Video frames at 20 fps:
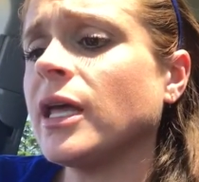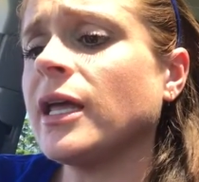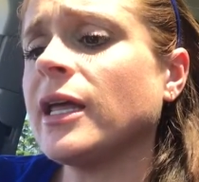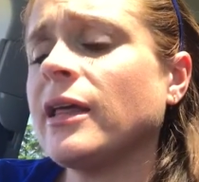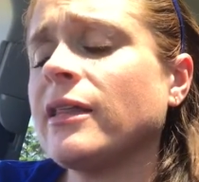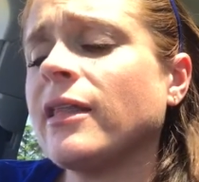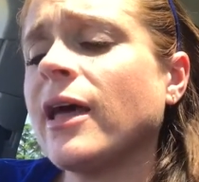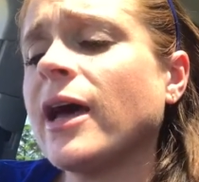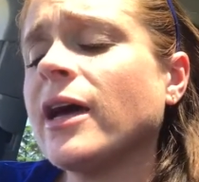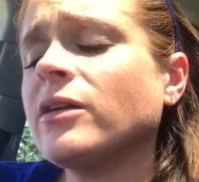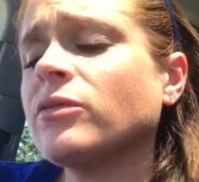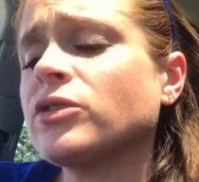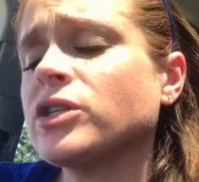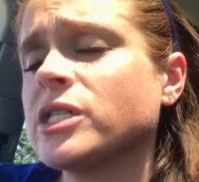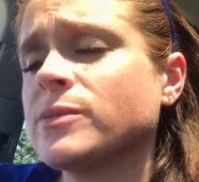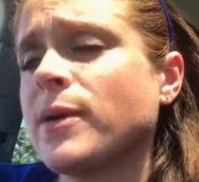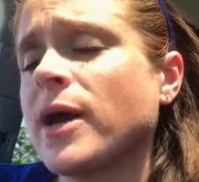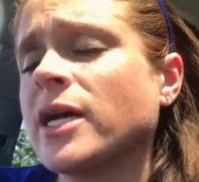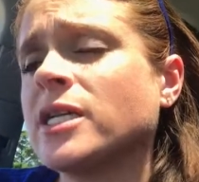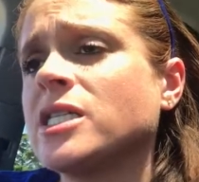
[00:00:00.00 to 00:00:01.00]
in that
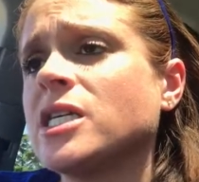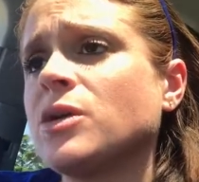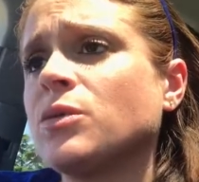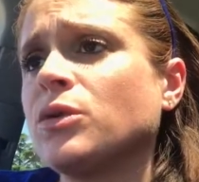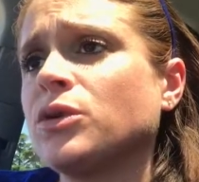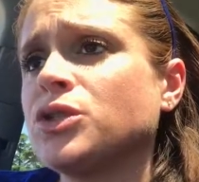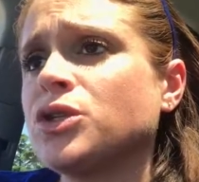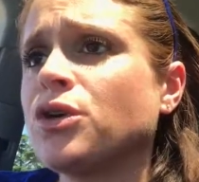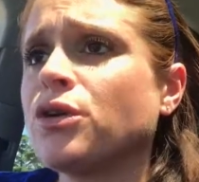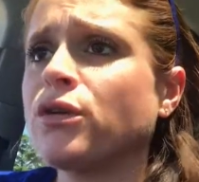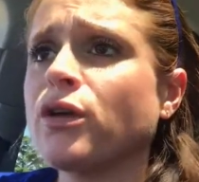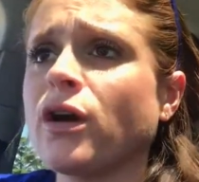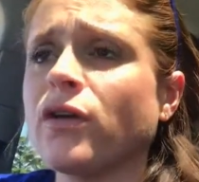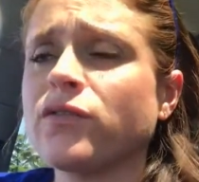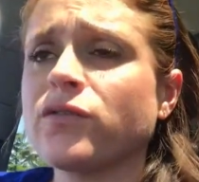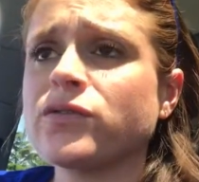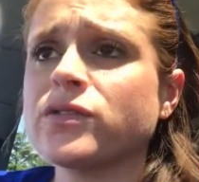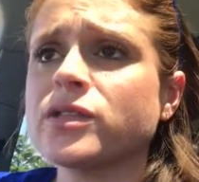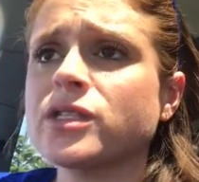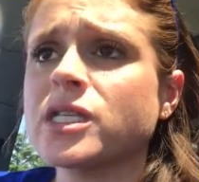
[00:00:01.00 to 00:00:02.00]
respect, it will turn
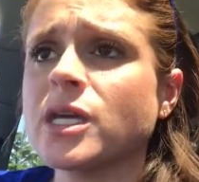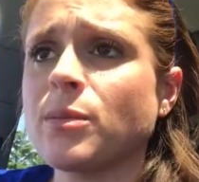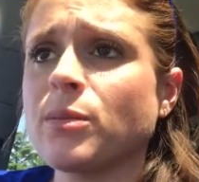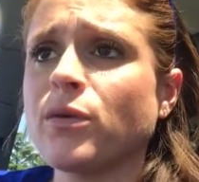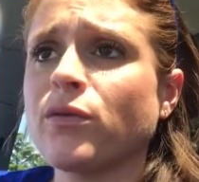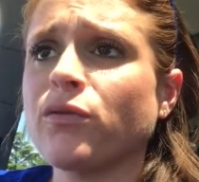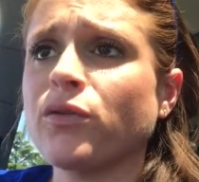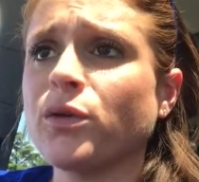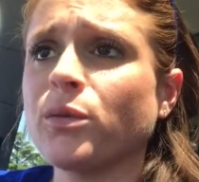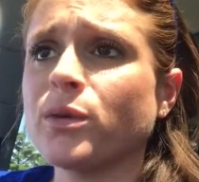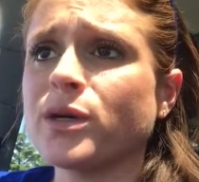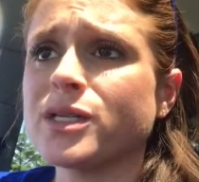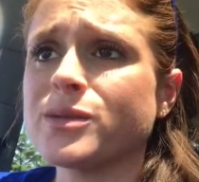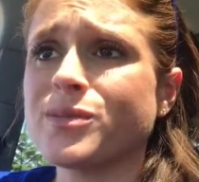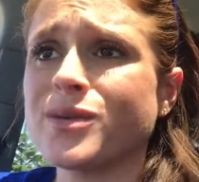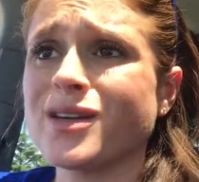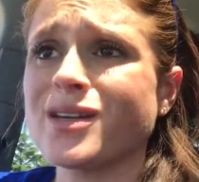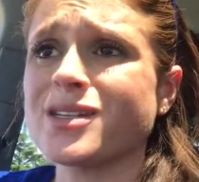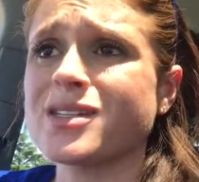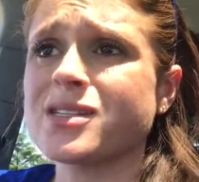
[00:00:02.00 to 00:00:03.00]
off some of viewers,
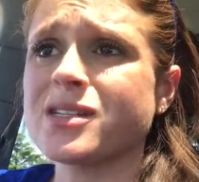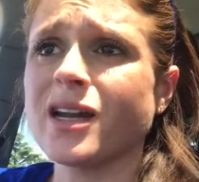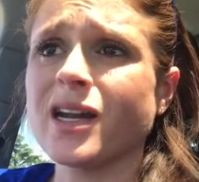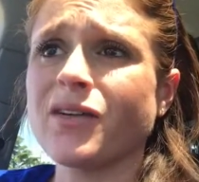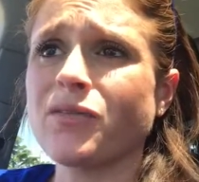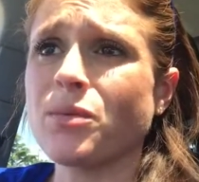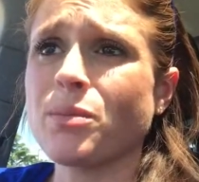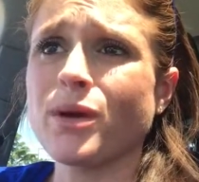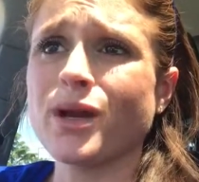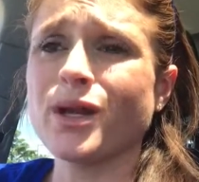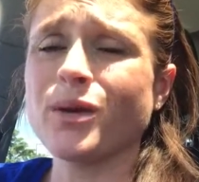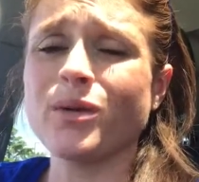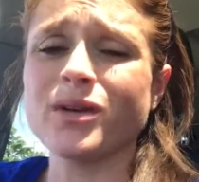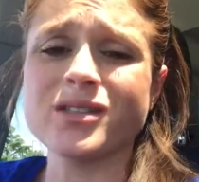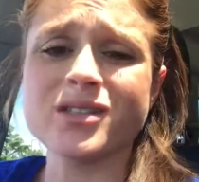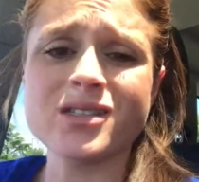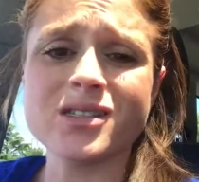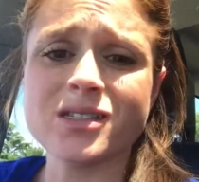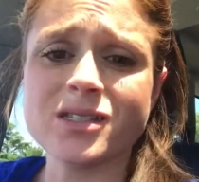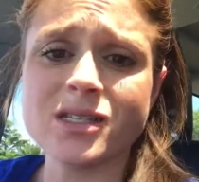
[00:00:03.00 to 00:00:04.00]
because not everybody
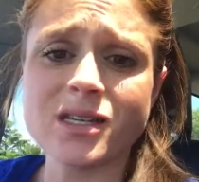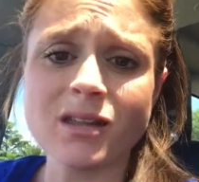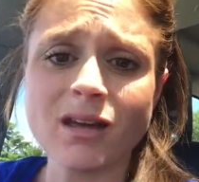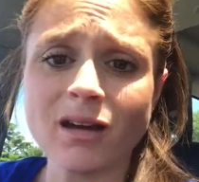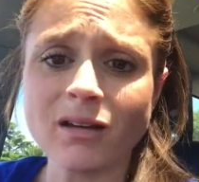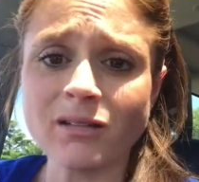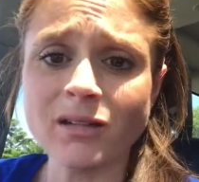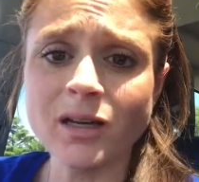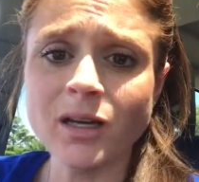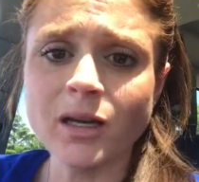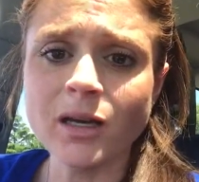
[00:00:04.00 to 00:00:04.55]
wants to see that.